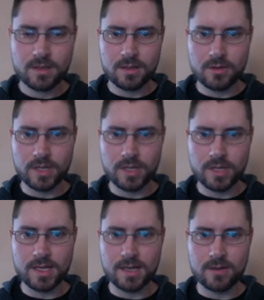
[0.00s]
Okay,
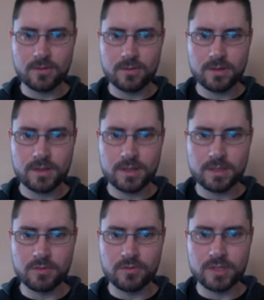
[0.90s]
now let's
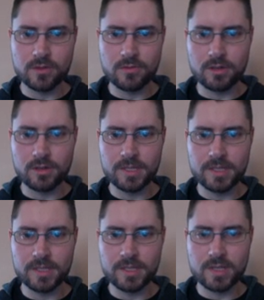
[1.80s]
move this over a little bit
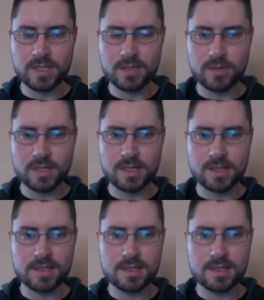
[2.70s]
so we can see what it does.